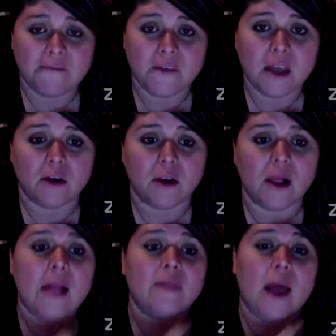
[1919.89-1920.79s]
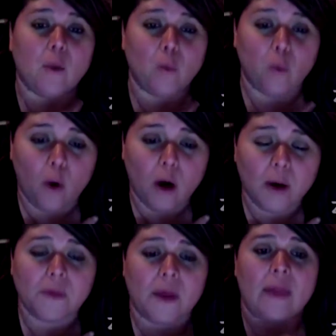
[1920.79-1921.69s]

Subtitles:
feel that warmth and